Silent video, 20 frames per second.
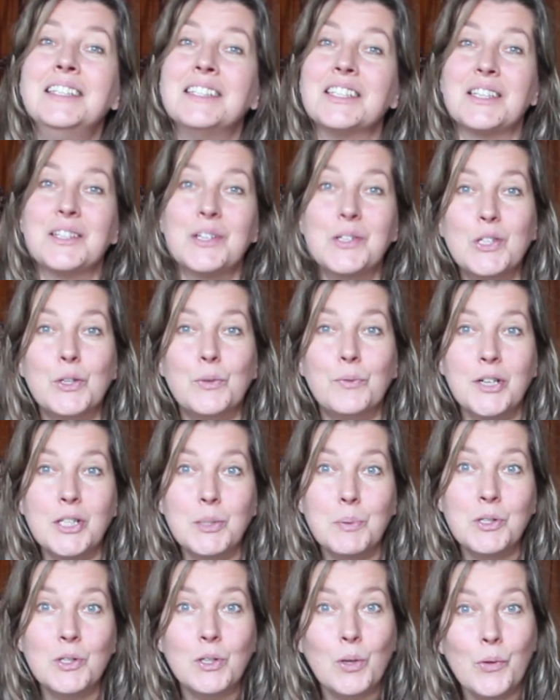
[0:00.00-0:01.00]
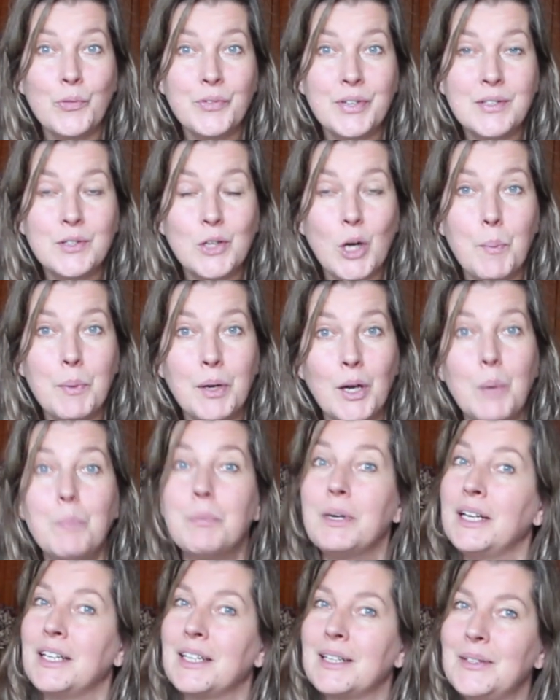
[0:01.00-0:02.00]
There's lots of Christmas content coming
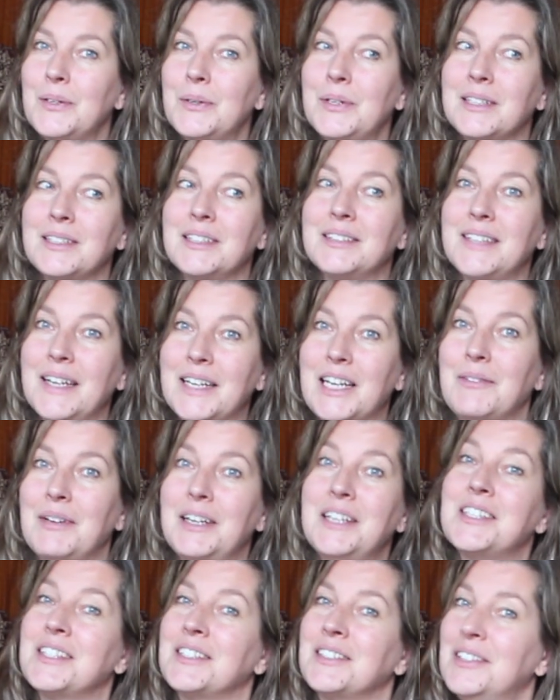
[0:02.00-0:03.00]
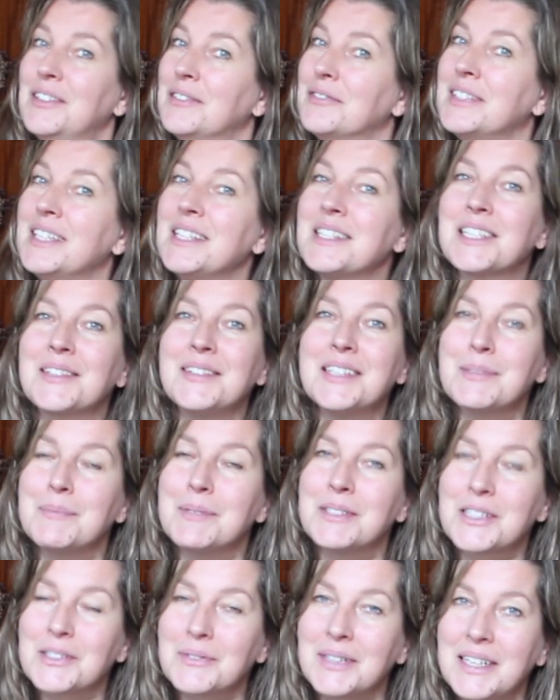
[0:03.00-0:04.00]
up, including the decoration of this
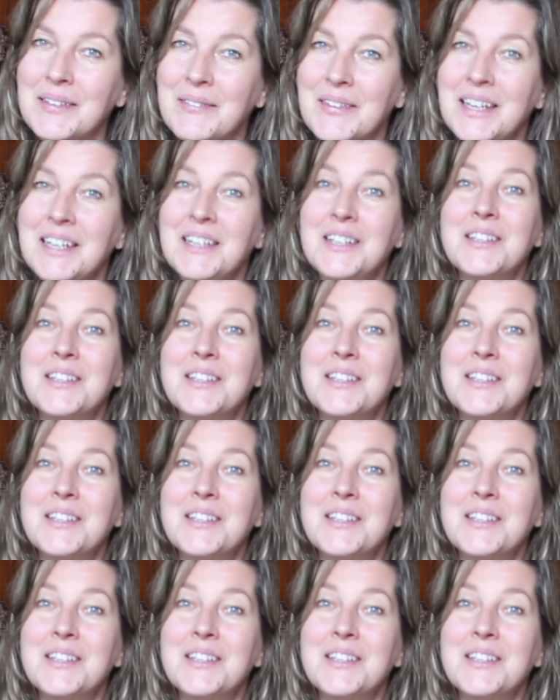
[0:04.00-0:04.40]
Christmas tree.